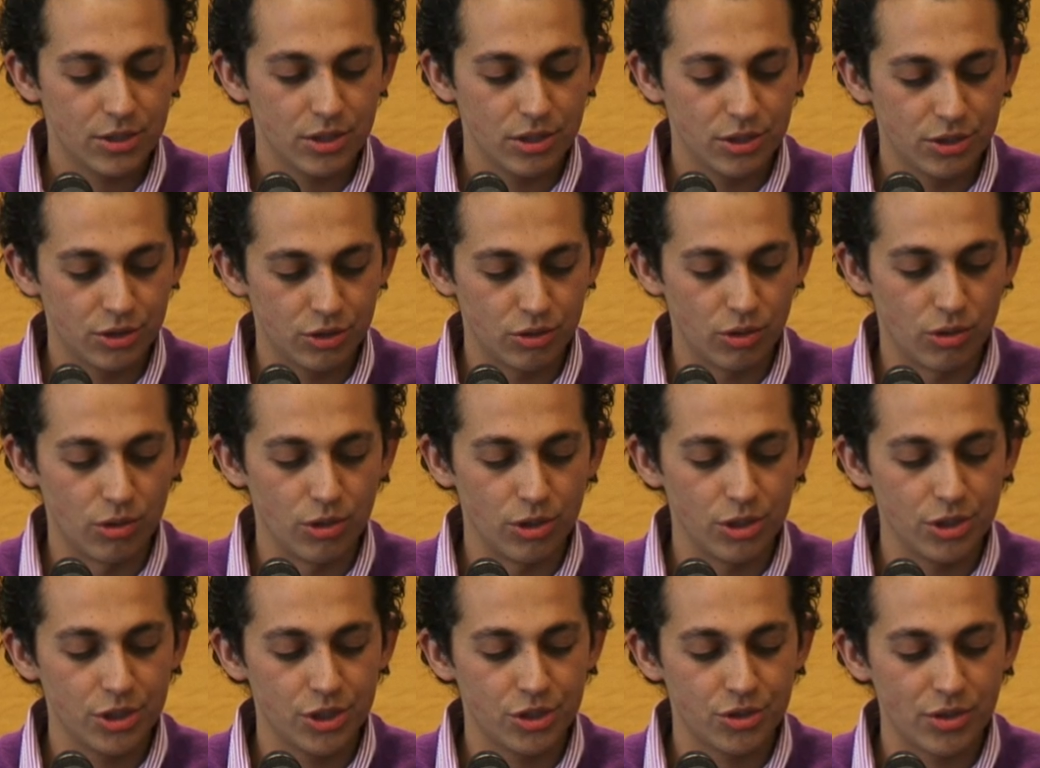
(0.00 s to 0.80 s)

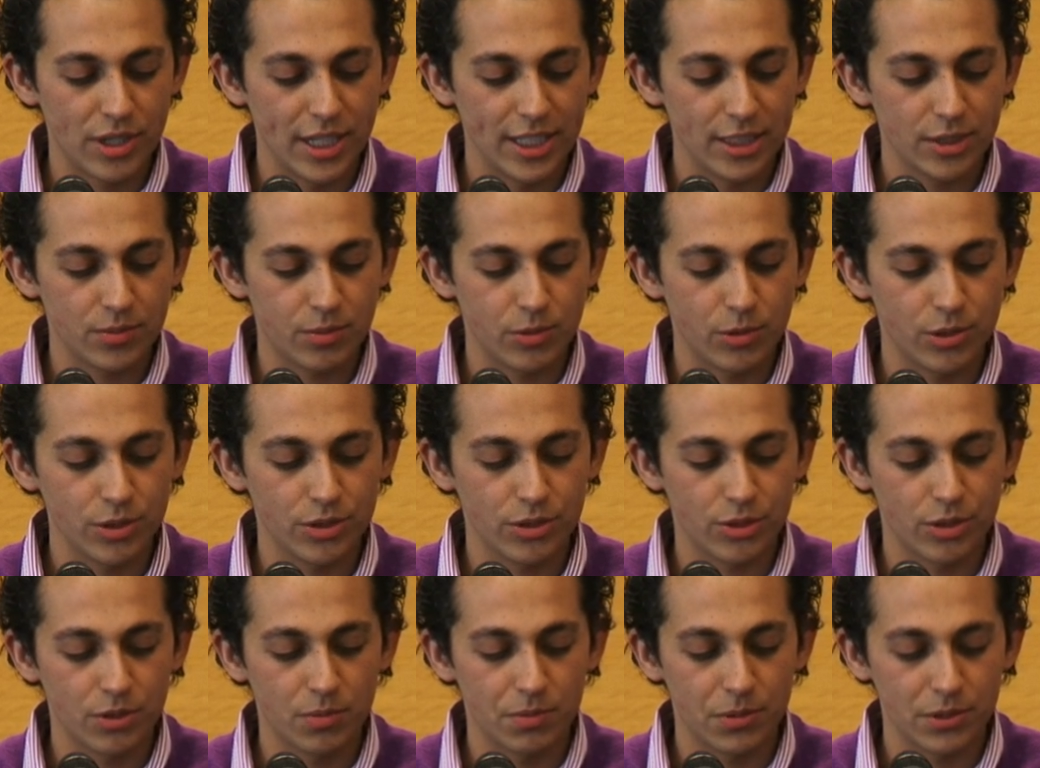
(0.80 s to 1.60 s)
stores,
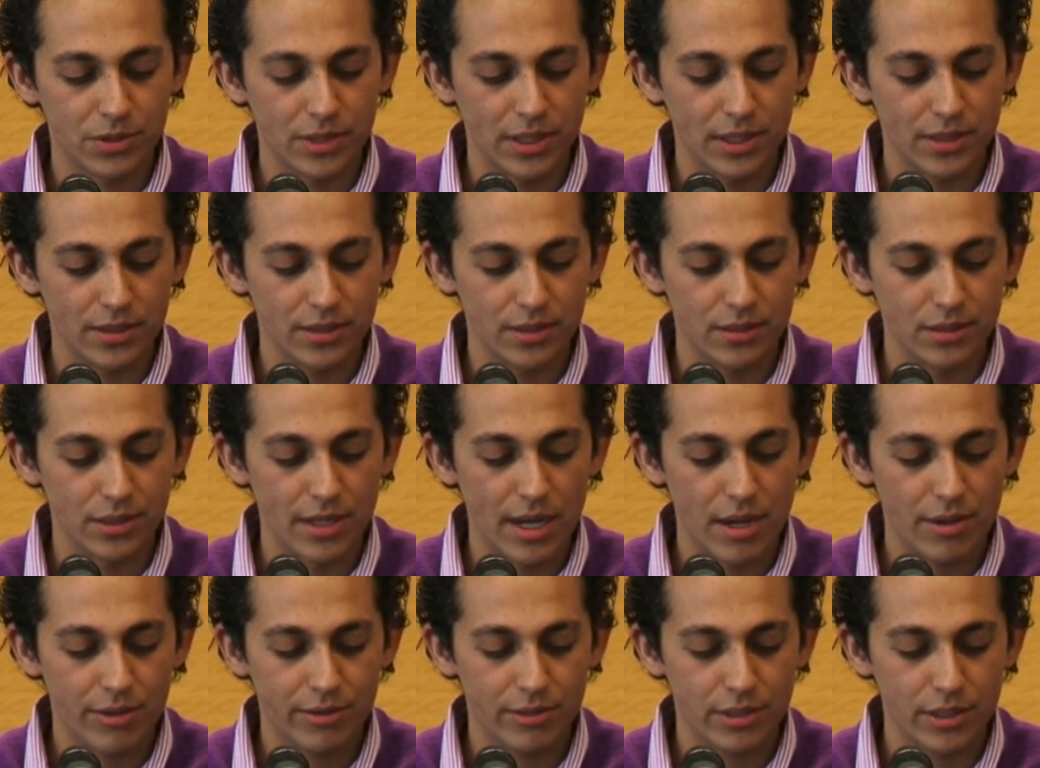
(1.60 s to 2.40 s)
transports, or possesses
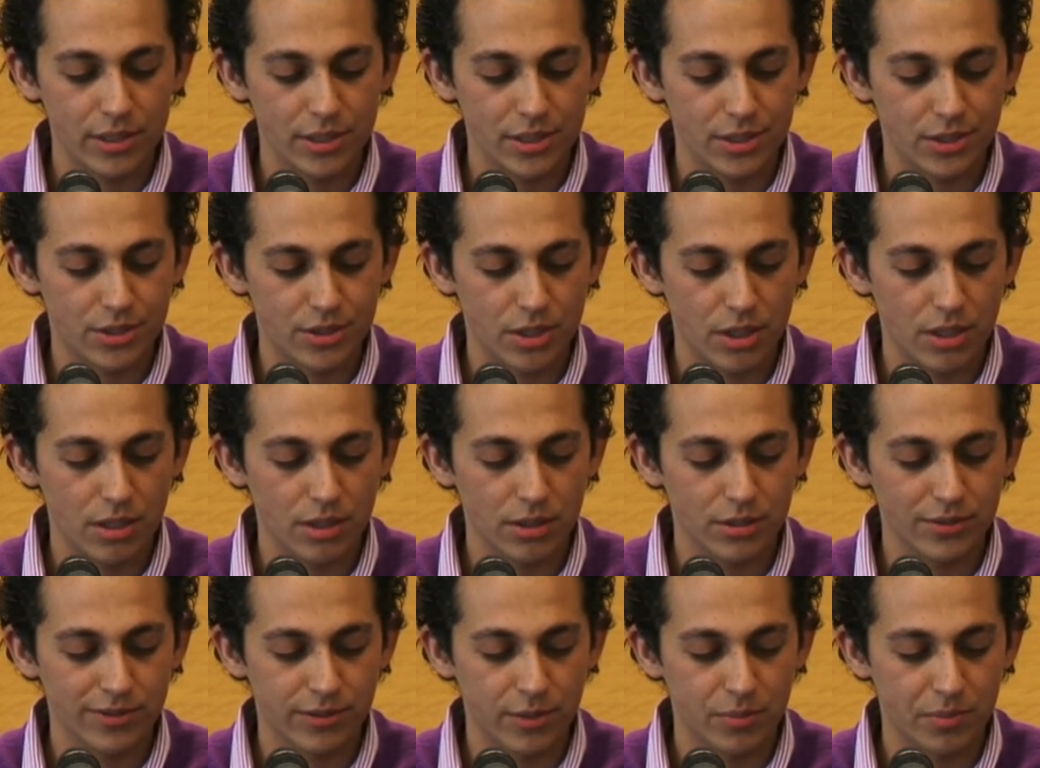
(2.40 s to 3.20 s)
unauthorized
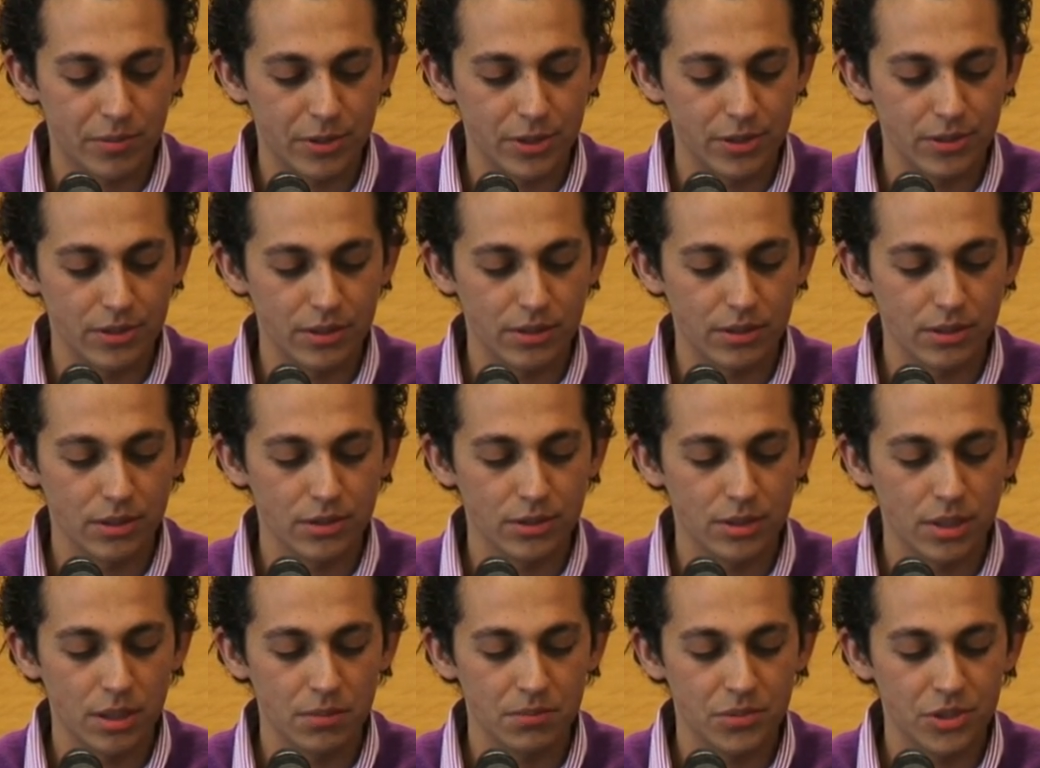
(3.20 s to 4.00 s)
drugs for personal
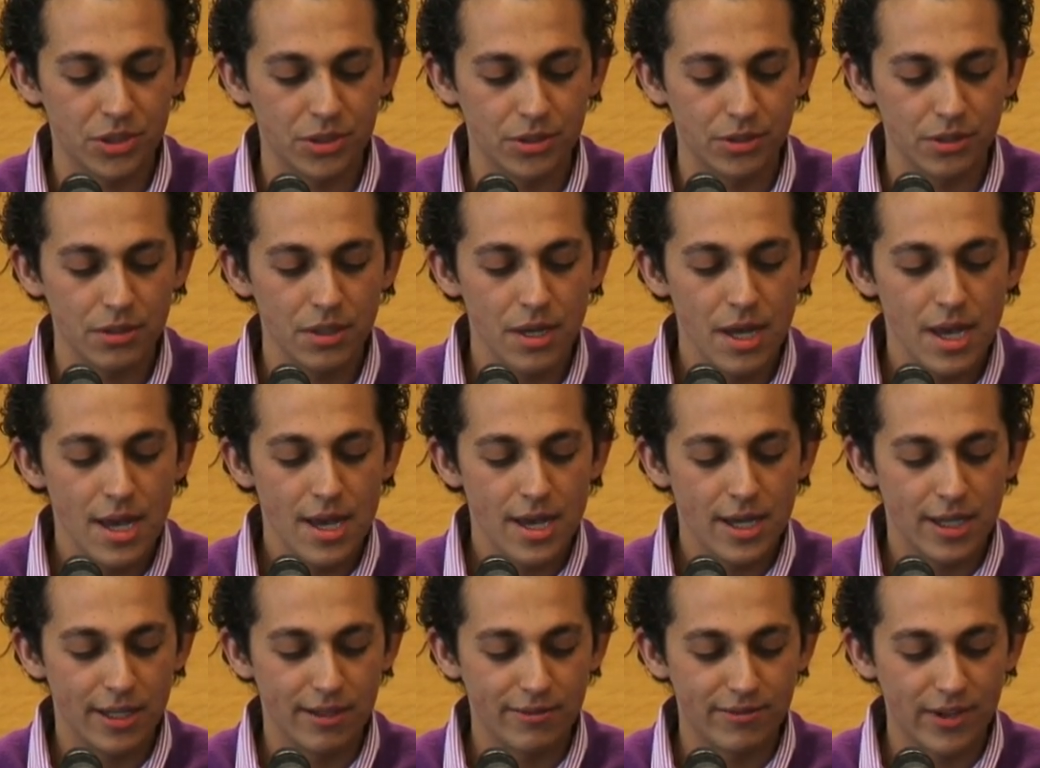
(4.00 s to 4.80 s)
consumption
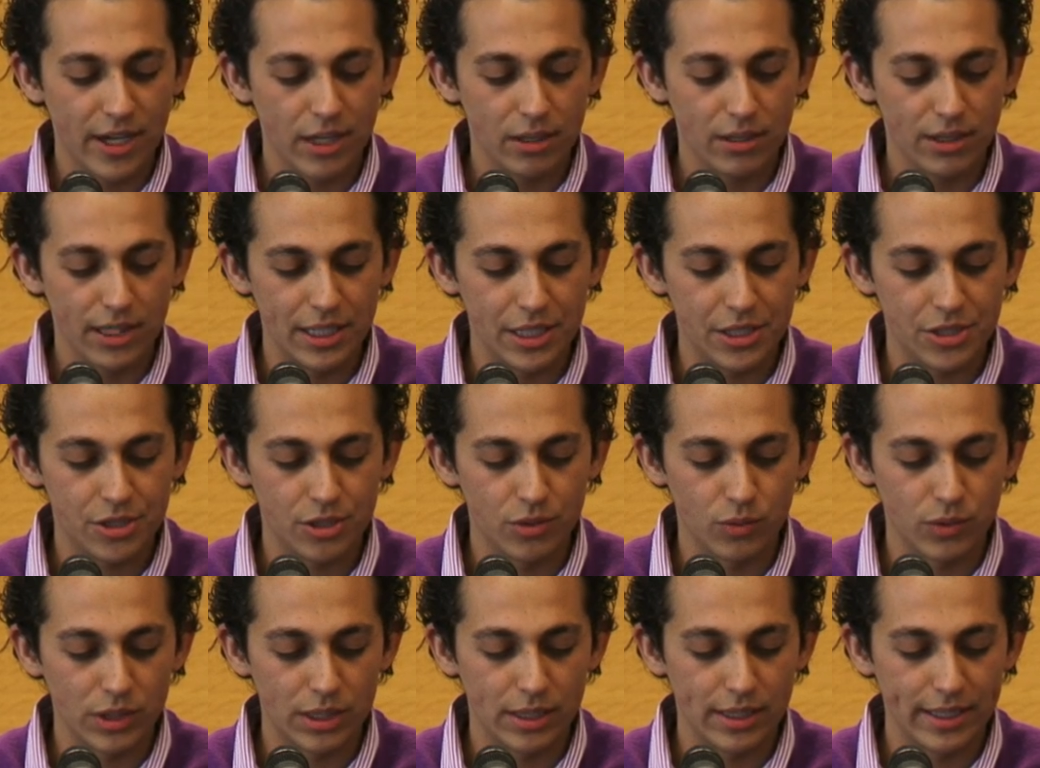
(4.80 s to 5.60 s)
in
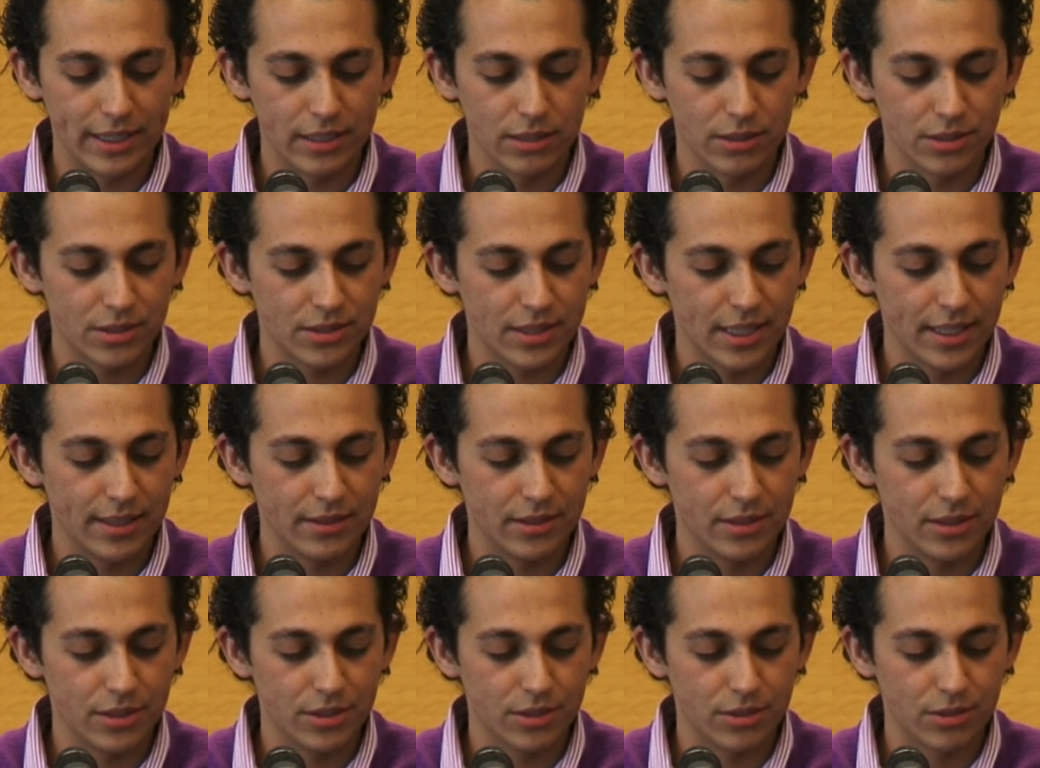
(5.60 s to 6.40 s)
violation with legal
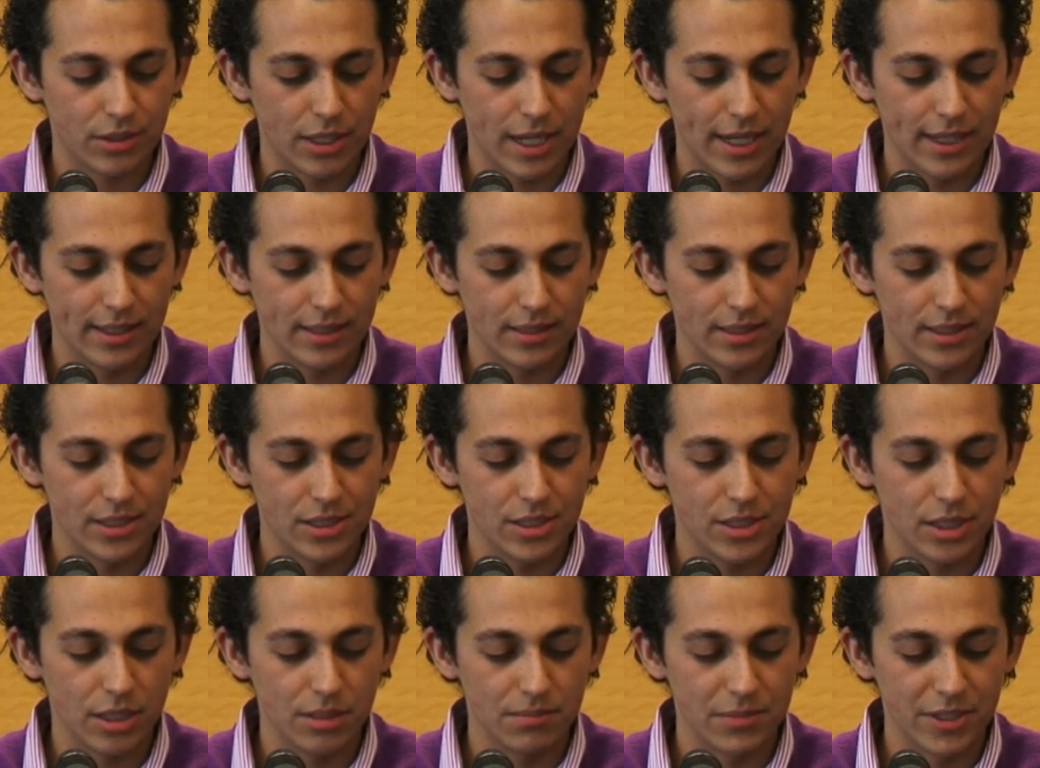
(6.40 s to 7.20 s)
standards or
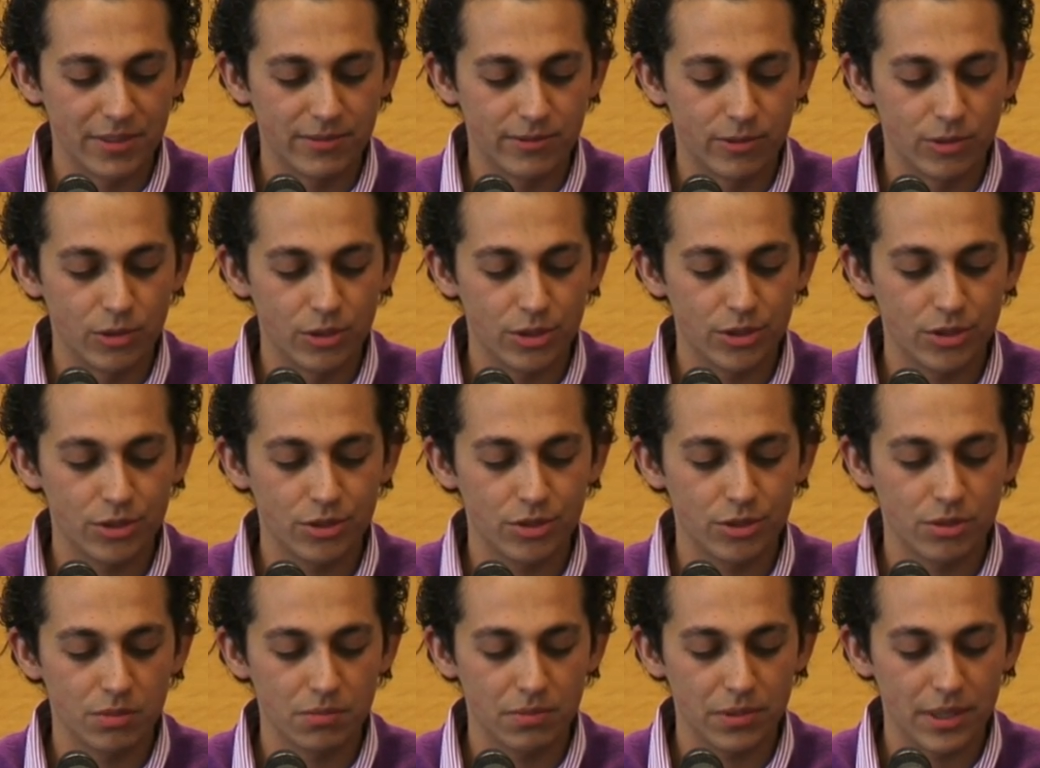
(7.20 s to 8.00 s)
guidelines shall be forced
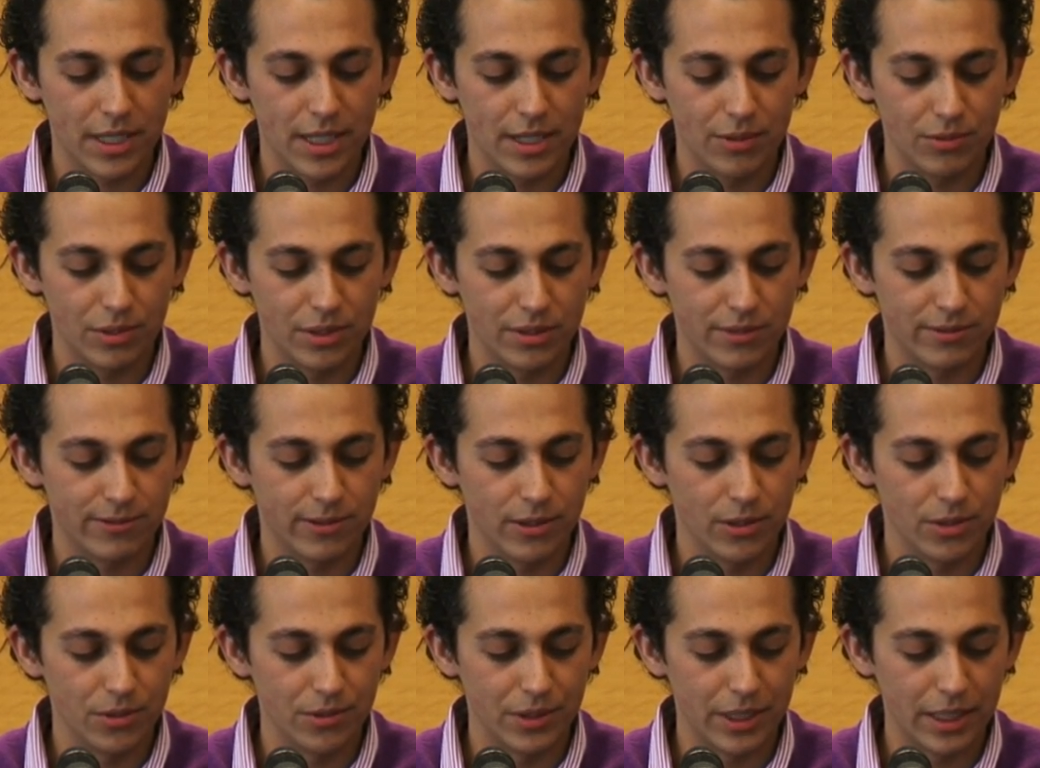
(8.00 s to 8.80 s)
to comply with the
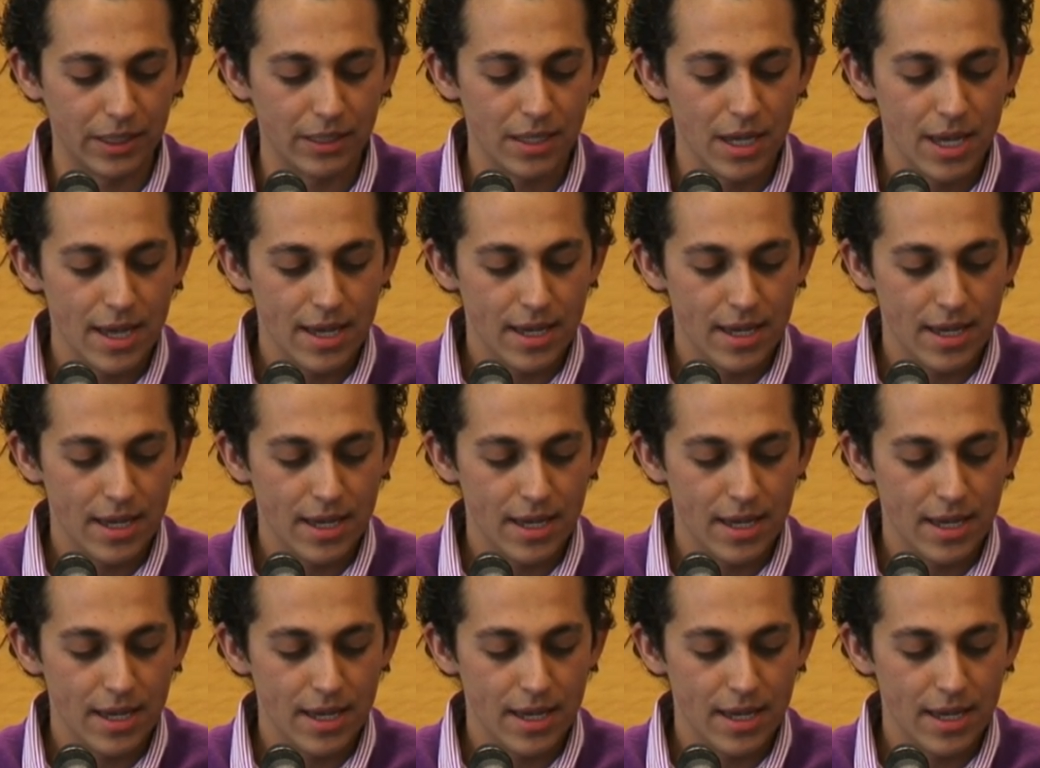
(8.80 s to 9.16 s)
following: